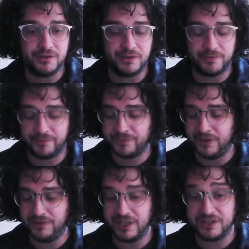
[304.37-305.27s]
So
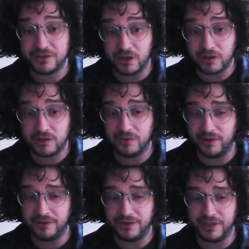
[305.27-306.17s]
if you get stuck or
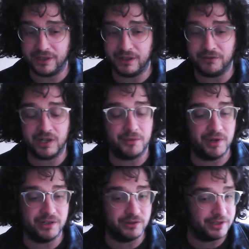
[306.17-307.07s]
anything, I'd
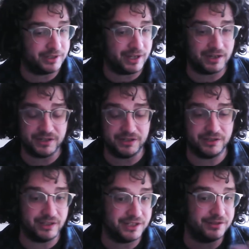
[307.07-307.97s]
recommend looking at that because you
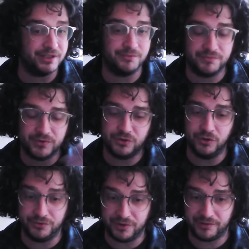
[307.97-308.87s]
can literally
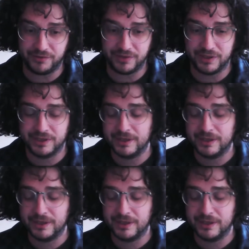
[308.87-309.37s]
trawl through everything.